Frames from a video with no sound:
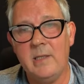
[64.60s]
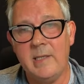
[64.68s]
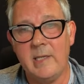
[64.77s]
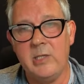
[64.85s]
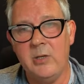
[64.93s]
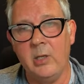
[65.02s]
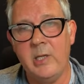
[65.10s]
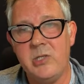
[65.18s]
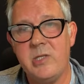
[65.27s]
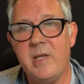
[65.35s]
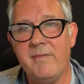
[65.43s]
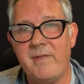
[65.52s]
and
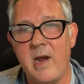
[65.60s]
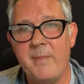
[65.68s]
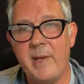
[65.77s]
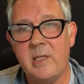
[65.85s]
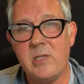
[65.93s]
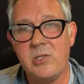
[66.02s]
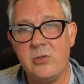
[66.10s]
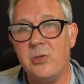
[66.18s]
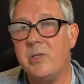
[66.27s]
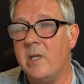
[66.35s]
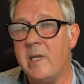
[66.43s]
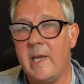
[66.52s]
acknowledge the environmental,
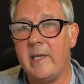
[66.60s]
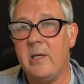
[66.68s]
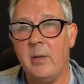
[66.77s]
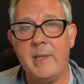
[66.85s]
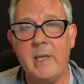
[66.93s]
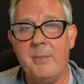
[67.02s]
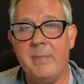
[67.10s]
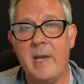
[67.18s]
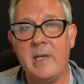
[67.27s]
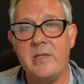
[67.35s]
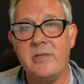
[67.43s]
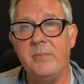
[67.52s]
social and economic
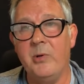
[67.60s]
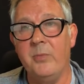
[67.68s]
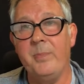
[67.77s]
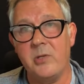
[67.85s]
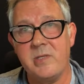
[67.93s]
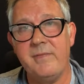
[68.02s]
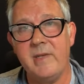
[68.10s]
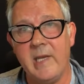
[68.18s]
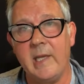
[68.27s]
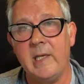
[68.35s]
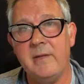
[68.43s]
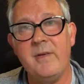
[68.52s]
impacts, both positive and
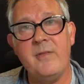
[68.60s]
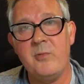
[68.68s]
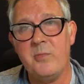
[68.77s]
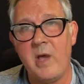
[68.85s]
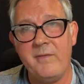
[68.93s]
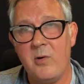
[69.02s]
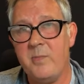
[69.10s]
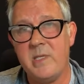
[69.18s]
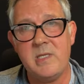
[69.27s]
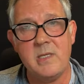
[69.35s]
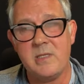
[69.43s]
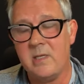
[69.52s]
negative, of our
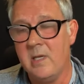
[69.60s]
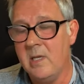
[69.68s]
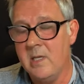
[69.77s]
business.